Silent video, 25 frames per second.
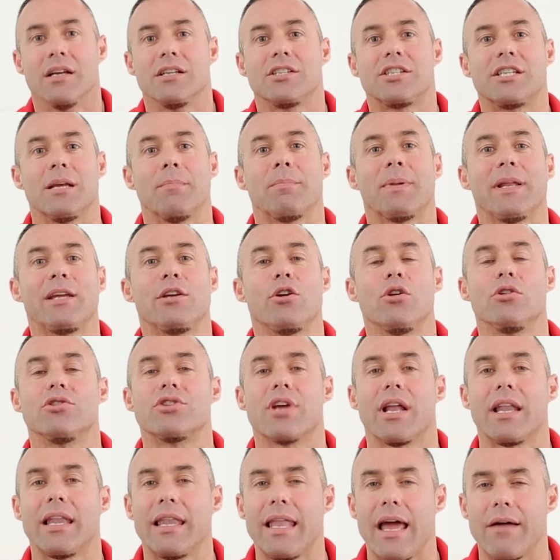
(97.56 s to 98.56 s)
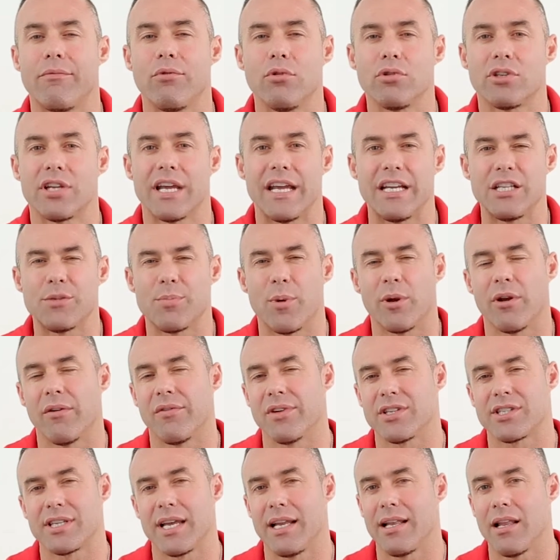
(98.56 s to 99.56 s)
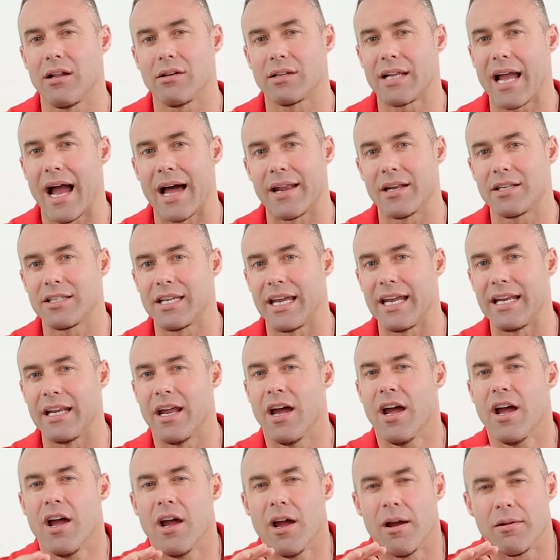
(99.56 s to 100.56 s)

Simply use a level teaspoon of acetyl L-carnitine